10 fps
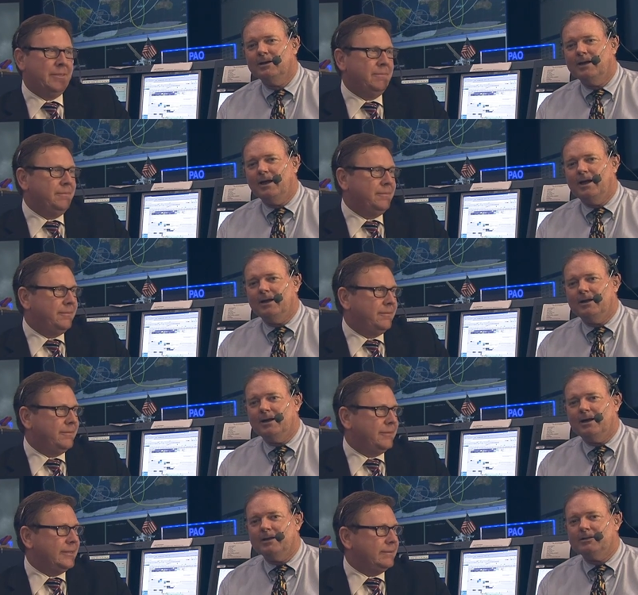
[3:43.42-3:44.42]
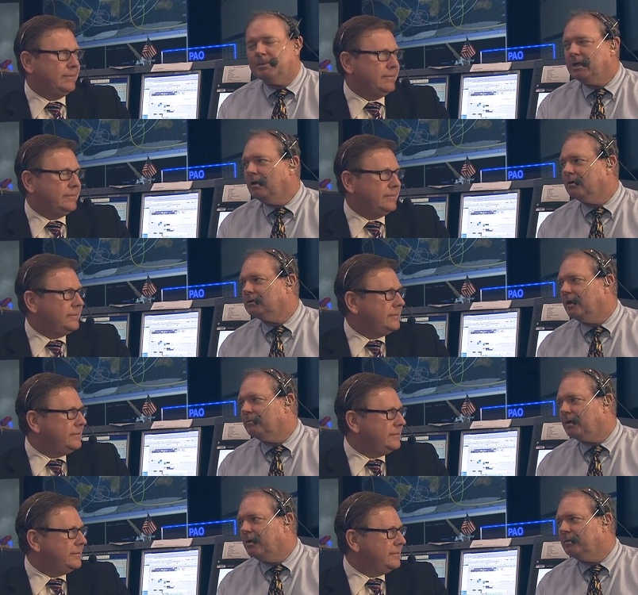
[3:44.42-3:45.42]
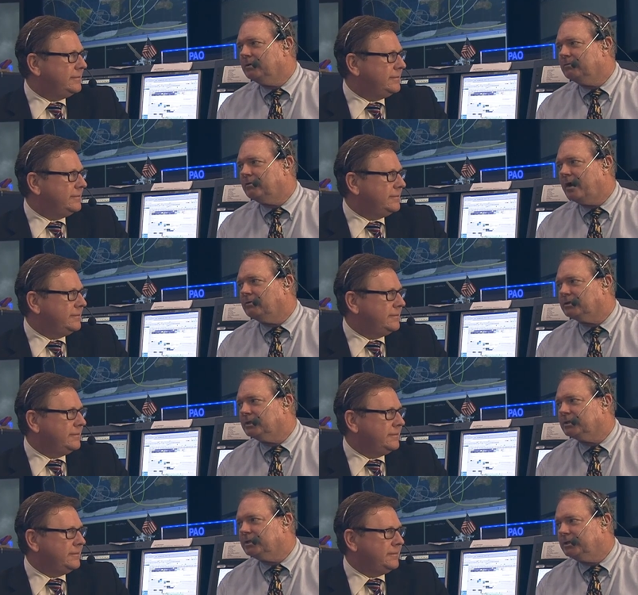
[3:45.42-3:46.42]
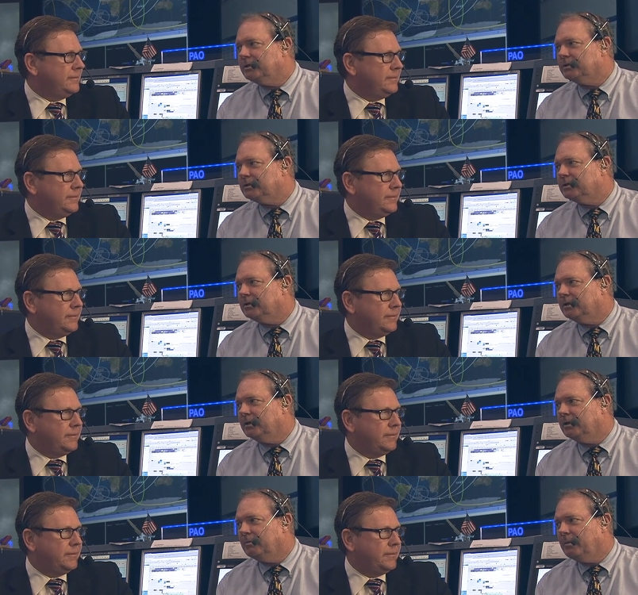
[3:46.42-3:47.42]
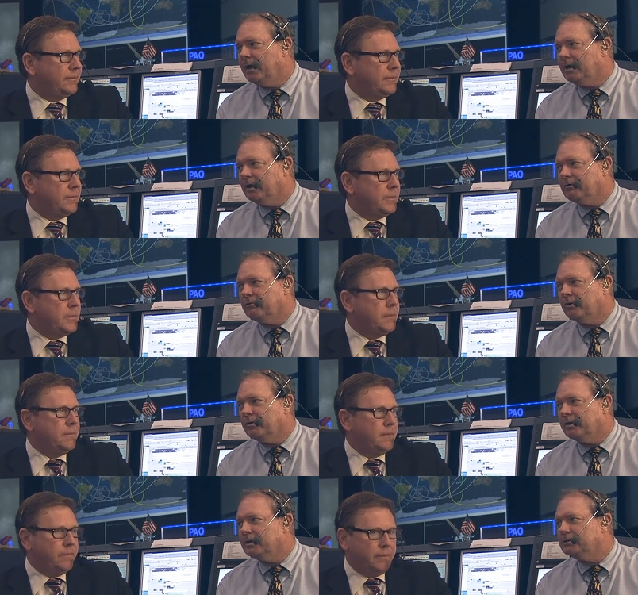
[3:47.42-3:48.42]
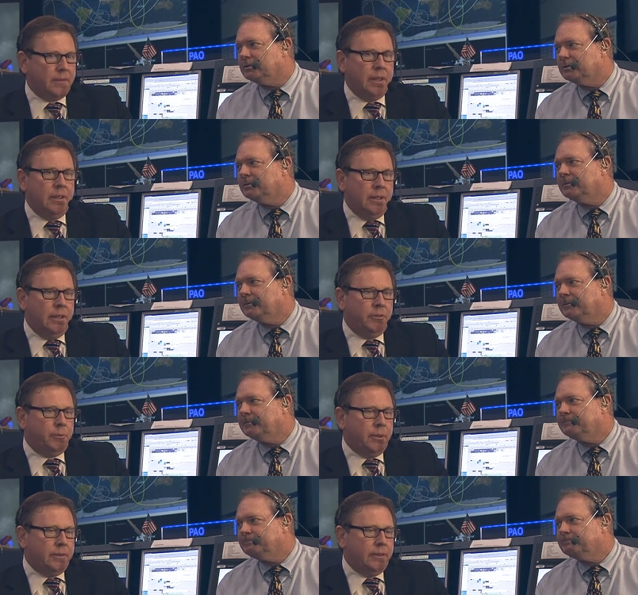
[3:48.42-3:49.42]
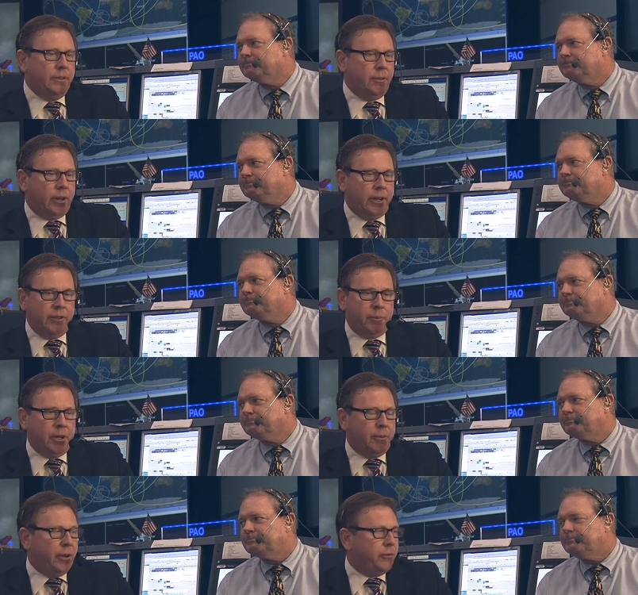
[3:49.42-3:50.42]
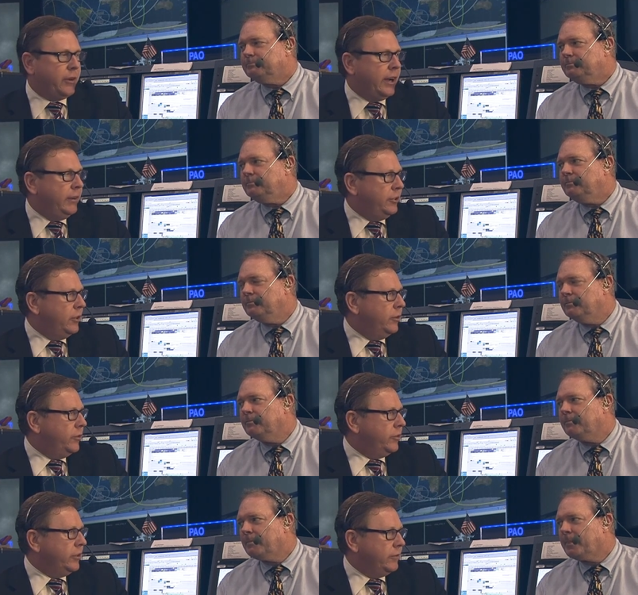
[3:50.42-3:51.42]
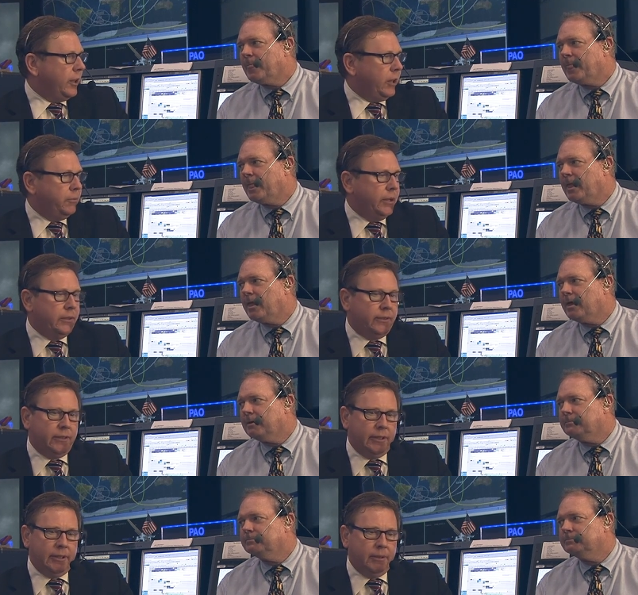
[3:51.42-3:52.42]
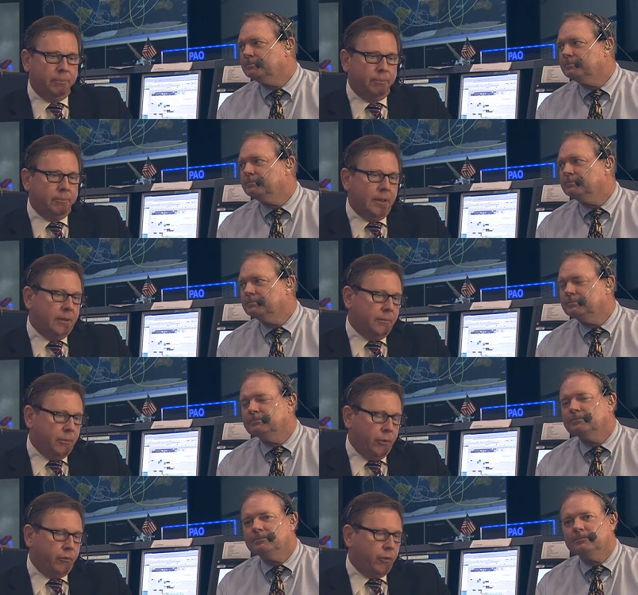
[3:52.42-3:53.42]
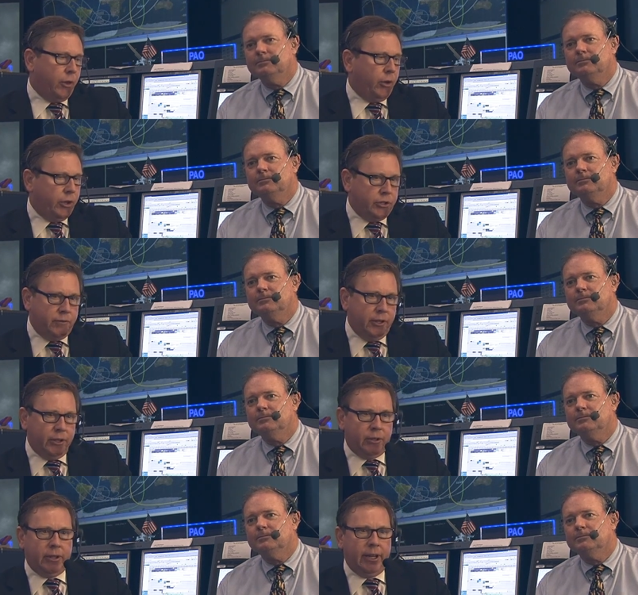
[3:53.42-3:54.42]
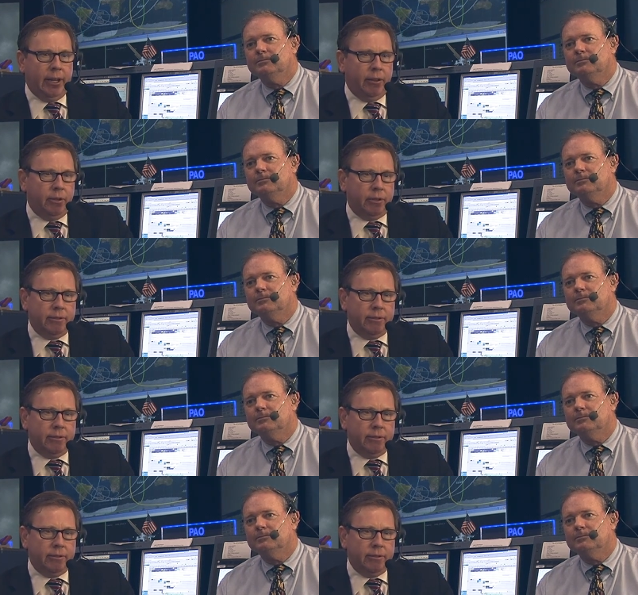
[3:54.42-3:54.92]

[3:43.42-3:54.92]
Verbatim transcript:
Speaker 1: and uh, it's been a long time coming, five or six years in the in the making for this
Speaker 2: been, you're right. It's been about five years in development, uh, both for the launch vehicle and the,